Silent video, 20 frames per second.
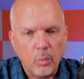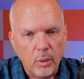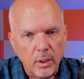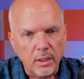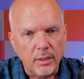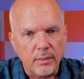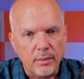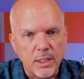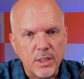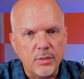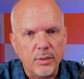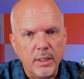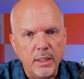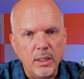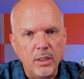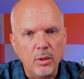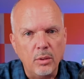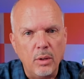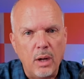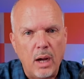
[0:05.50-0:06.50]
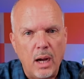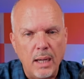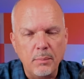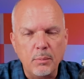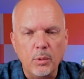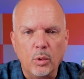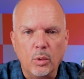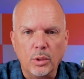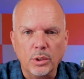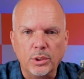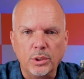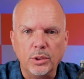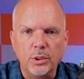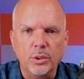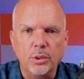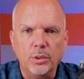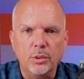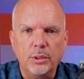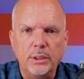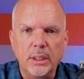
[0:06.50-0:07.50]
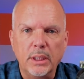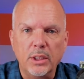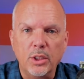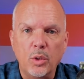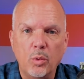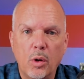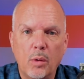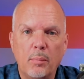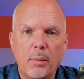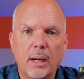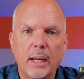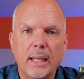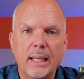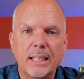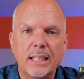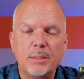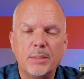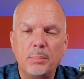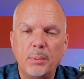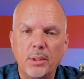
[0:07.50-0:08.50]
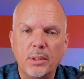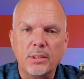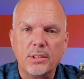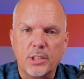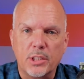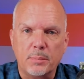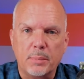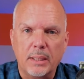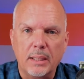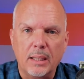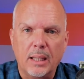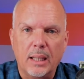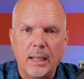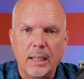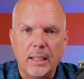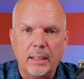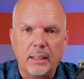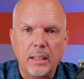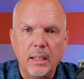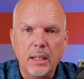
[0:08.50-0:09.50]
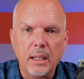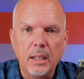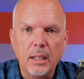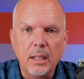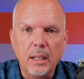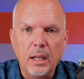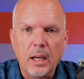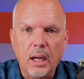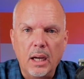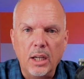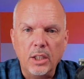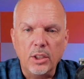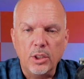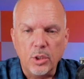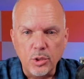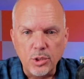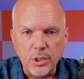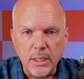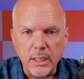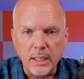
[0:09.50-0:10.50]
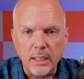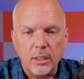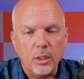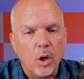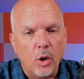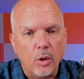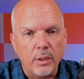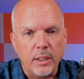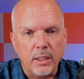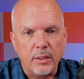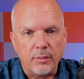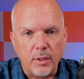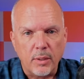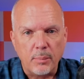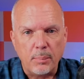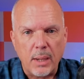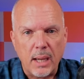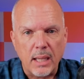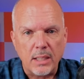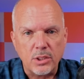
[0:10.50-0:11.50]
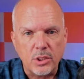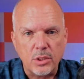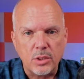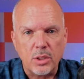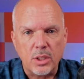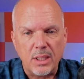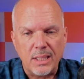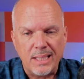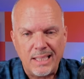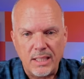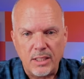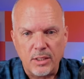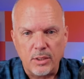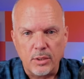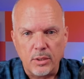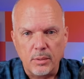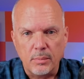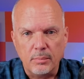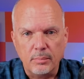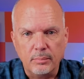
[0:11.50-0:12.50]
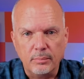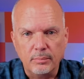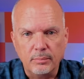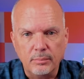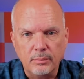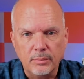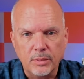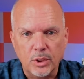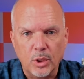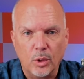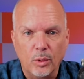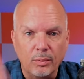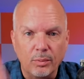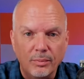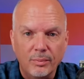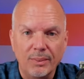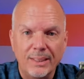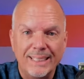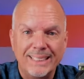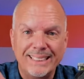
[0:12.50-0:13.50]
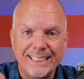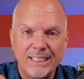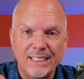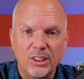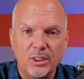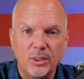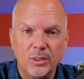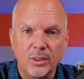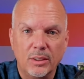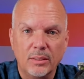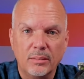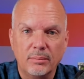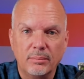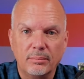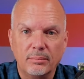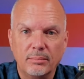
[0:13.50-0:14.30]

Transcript: Well, in this video, I'm going to tell you what my experience has been like uh, using it and owning it for the past year. So let's get to it.